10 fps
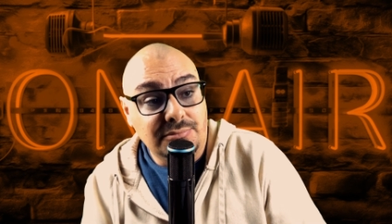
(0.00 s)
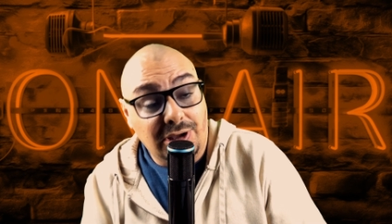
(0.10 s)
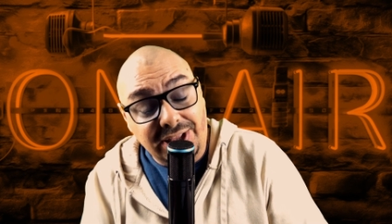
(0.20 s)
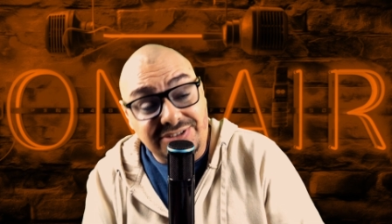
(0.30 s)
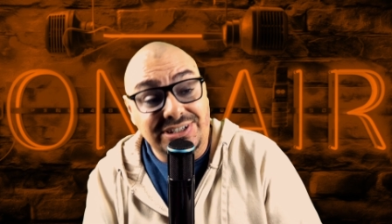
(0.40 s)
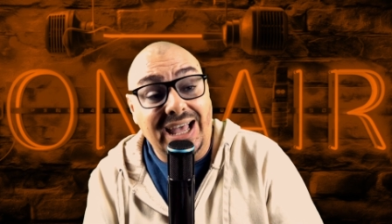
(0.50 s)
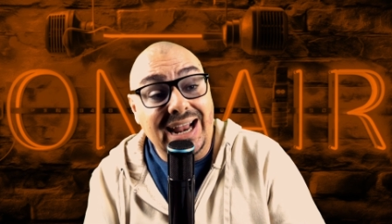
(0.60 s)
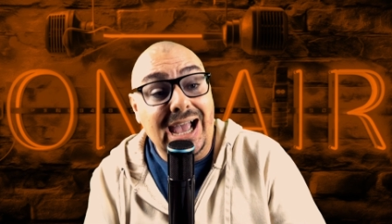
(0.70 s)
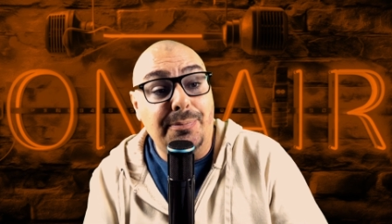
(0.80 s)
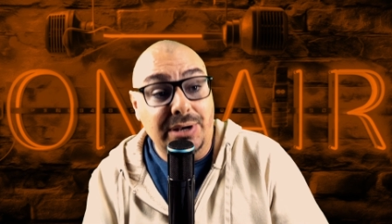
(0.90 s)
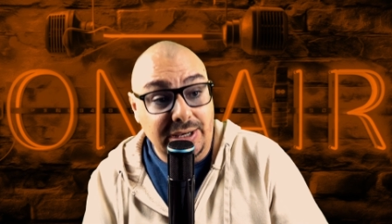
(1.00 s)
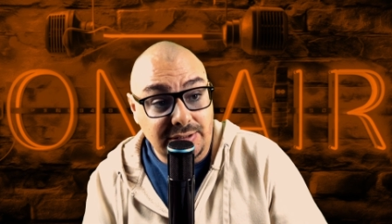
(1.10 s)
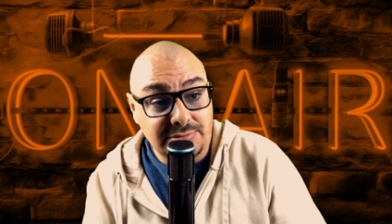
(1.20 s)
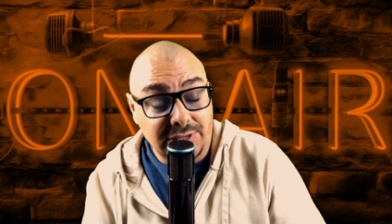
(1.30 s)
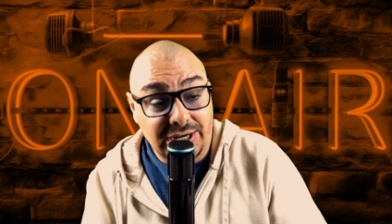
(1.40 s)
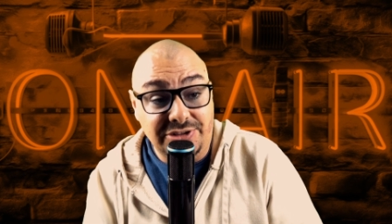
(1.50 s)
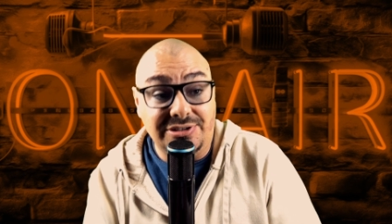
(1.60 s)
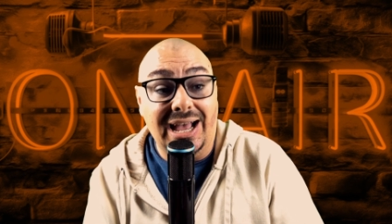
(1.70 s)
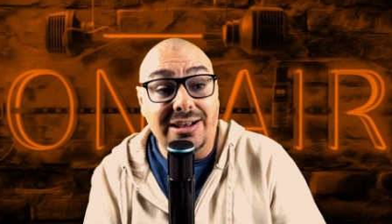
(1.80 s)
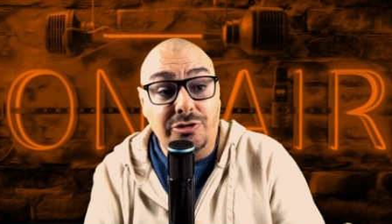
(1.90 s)
Well, that's not happening, and
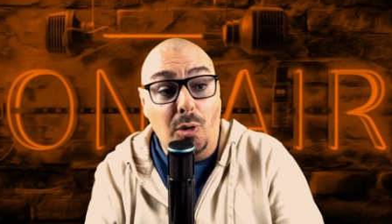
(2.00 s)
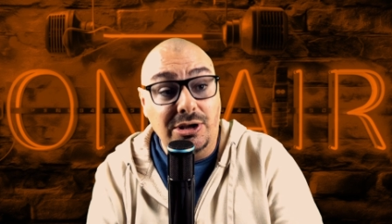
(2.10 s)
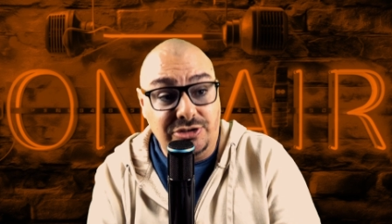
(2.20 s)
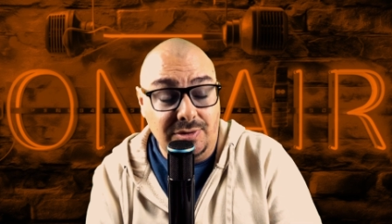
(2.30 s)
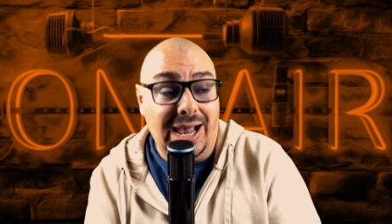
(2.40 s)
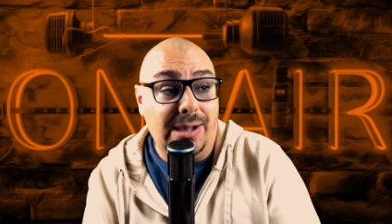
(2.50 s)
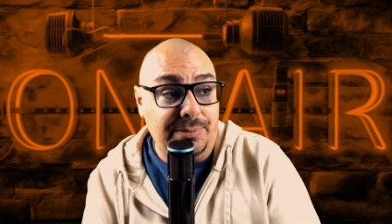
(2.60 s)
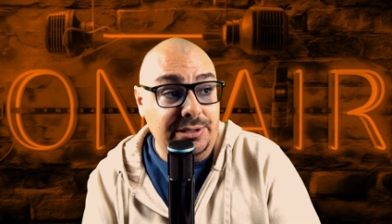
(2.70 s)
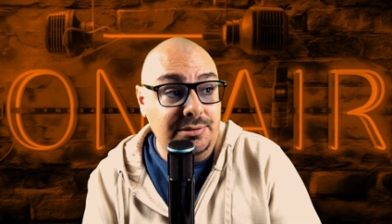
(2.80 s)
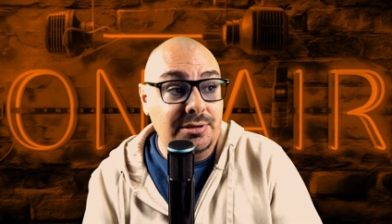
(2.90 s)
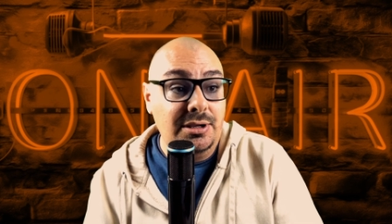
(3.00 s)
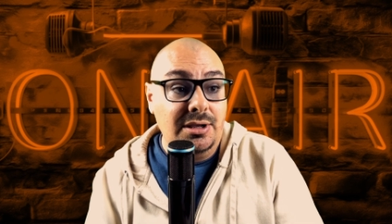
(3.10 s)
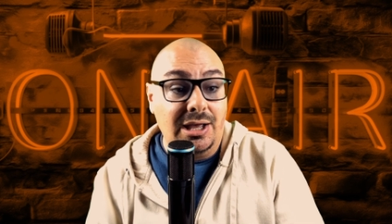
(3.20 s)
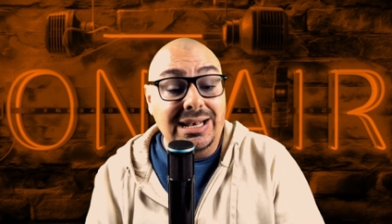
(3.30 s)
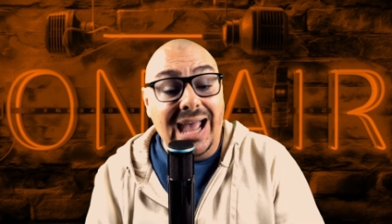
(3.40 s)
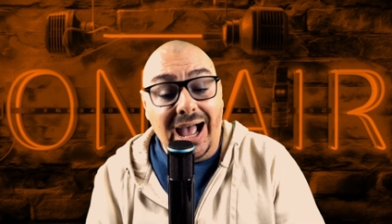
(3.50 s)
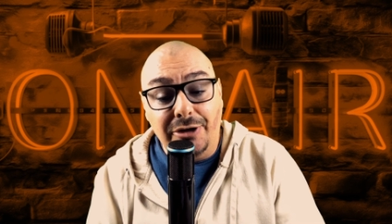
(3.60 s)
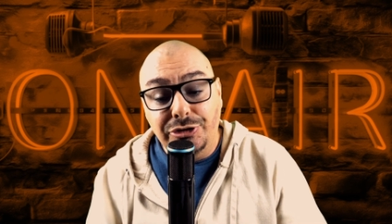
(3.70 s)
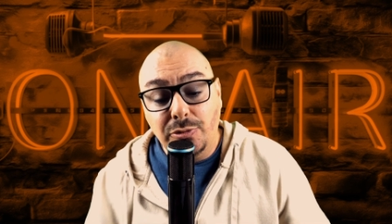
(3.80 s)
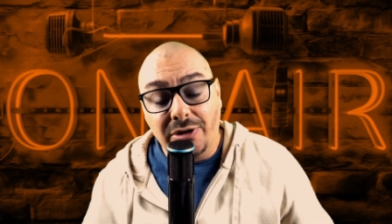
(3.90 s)
it's not going to happen. And now
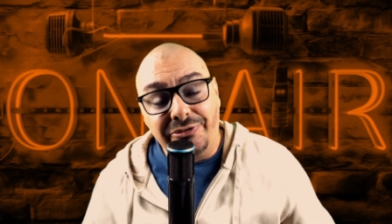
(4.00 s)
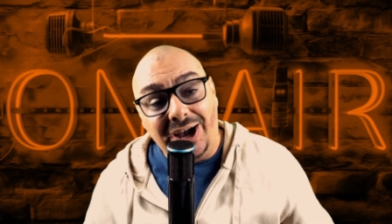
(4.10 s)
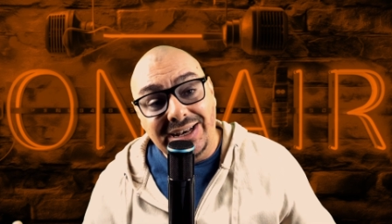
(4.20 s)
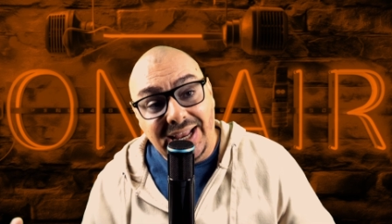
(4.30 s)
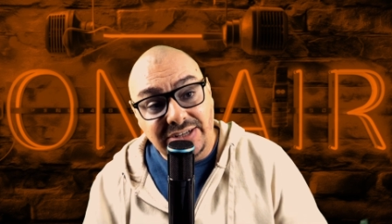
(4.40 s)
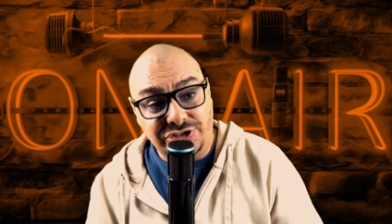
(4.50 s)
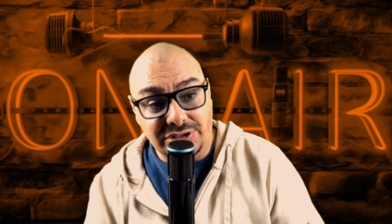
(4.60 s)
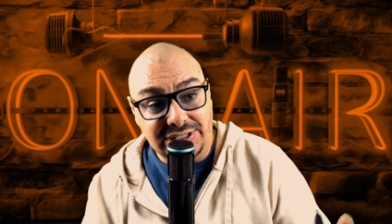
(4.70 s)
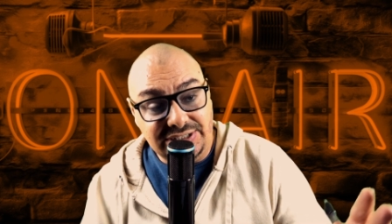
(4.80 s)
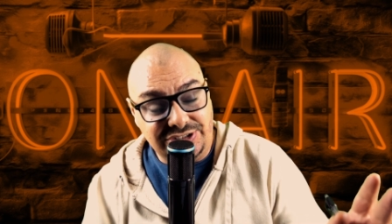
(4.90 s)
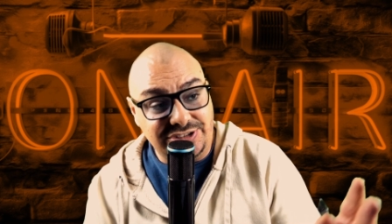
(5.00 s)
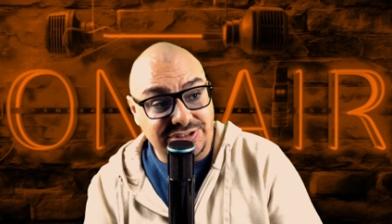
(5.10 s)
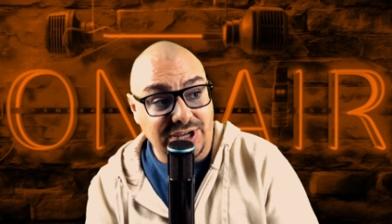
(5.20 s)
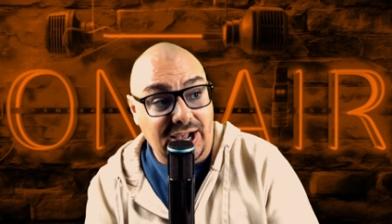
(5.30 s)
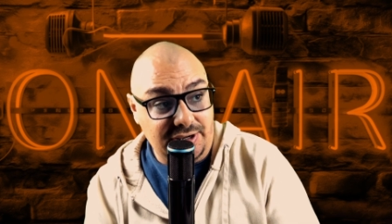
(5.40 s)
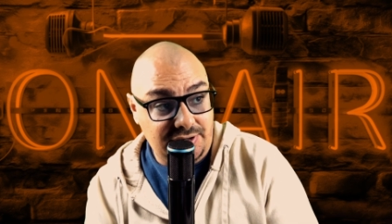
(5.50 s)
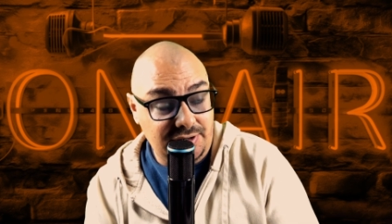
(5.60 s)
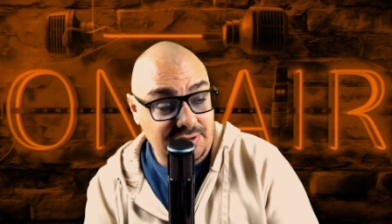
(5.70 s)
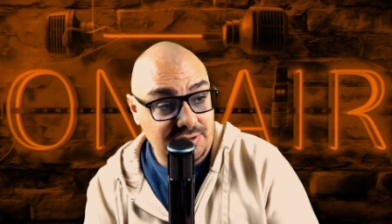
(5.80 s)
you are financially stuck.